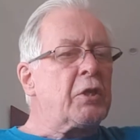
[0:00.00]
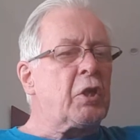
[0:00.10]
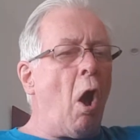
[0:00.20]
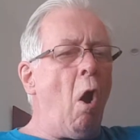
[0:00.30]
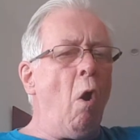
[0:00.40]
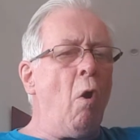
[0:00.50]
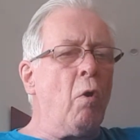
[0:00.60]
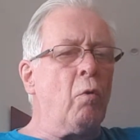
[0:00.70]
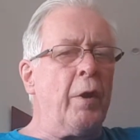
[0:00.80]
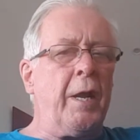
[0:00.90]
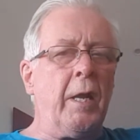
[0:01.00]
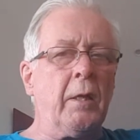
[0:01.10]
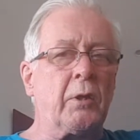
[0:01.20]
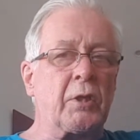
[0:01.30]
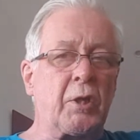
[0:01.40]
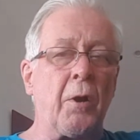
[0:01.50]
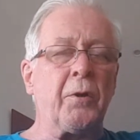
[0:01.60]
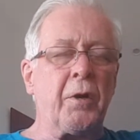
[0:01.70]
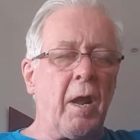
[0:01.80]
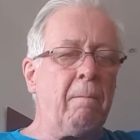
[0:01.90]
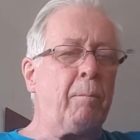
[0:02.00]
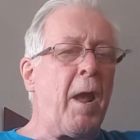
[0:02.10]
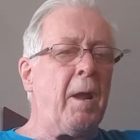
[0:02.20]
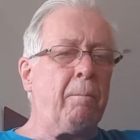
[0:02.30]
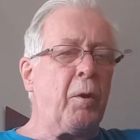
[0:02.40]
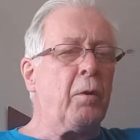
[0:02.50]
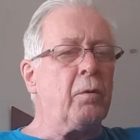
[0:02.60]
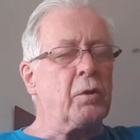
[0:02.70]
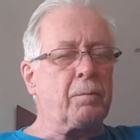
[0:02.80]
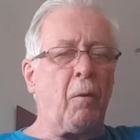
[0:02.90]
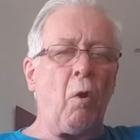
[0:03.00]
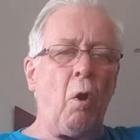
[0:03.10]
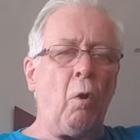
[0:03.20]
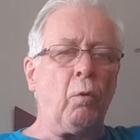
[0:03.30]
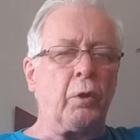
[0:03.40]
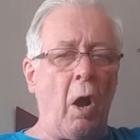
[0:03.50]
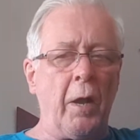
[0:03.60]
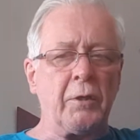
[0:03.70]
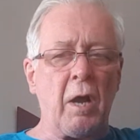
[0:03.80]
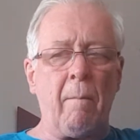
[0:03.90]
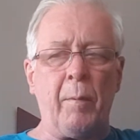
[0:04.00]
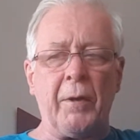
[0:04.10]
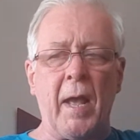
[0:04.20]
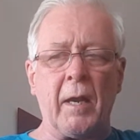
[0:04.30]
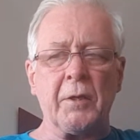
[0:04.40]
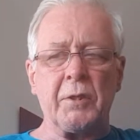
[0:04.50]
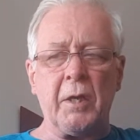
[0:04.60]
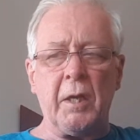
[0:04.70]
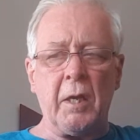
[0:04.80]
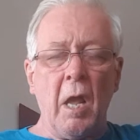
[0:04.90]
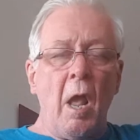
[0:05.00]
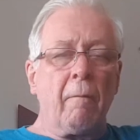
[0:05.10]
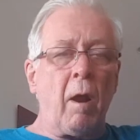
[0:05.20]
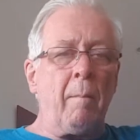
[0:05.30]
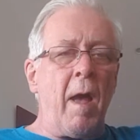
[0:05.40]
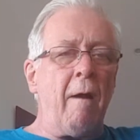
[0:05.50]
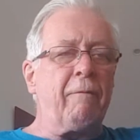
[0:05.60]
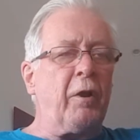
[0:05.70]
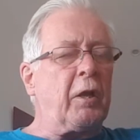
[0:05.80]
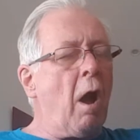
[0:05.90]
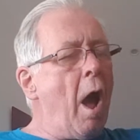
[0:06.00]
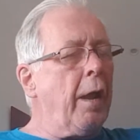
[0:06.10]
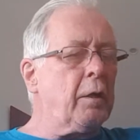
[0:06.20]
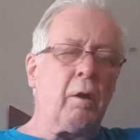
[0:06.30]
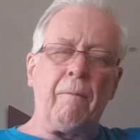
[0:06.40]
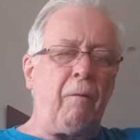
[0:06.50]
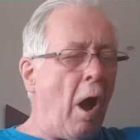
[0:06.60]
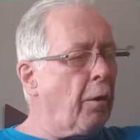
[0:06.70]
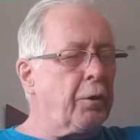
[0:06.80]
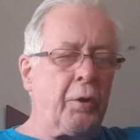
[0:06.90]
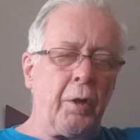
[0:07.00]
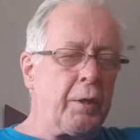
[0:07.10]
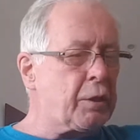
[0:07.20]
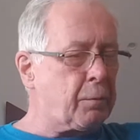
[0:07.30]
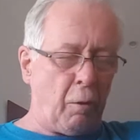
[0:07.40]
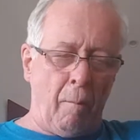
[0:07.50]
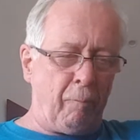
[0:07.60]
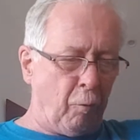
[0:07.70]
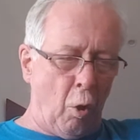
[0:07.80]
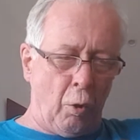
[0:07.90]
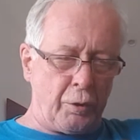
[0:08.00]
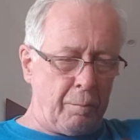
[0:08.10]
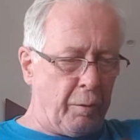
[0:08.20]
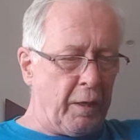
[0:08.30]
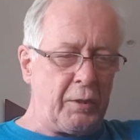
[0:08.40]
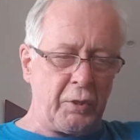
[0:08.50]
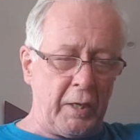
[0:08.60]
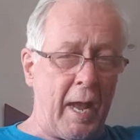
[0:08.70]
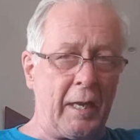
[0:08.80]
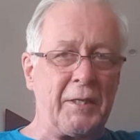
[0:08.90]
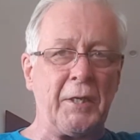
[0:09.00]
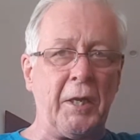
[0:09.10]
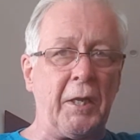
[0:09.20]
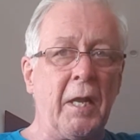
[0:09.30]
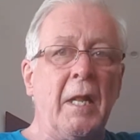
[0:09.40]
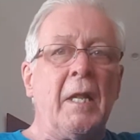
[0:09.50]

So read the Sunday papers for all kinds of banality, from every kind of horridness, from fraud to bestiality.